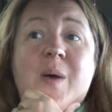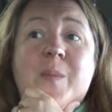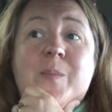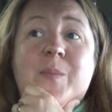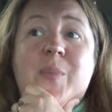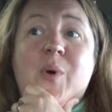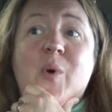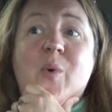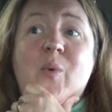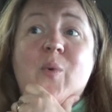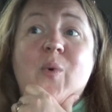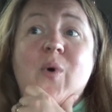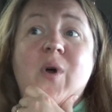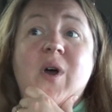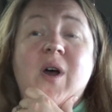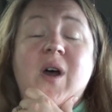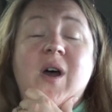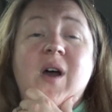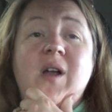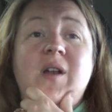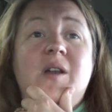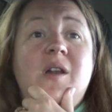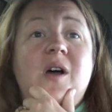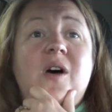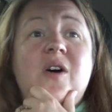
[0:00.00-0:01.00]
But
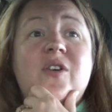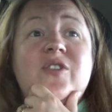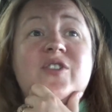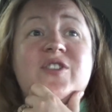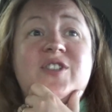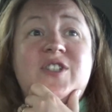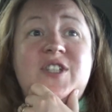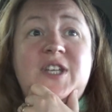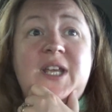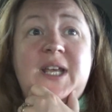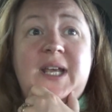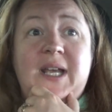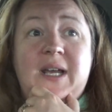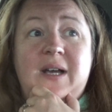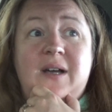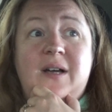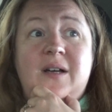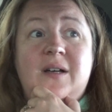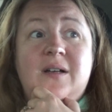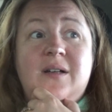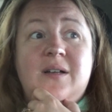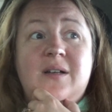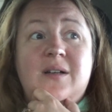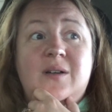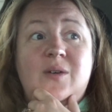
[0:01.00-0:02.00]
last
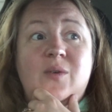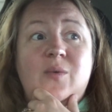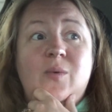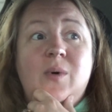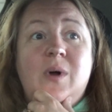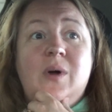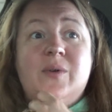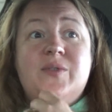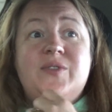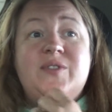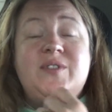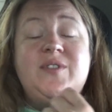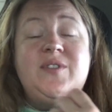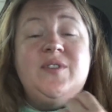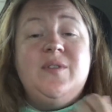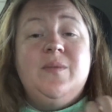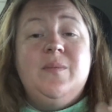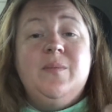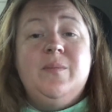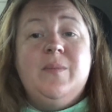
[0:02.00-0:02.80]
year, whilst